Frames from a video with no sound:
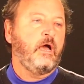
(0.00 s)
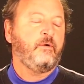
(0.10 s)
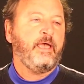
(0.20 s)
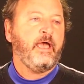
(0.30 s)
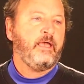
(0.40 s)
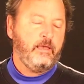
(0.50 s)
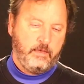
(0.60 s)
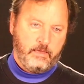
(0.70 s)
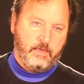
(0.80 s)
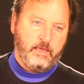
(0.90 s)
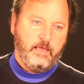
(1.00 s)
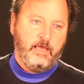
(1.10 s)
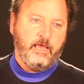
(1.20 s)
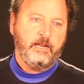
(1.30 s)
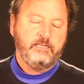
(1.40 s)
Okay.
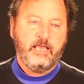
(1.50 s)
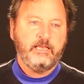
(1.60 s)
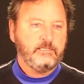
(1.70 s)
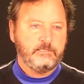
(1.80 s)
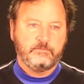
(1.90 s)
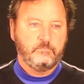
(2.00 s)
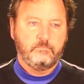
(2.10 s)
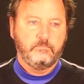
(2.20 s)
And it takes,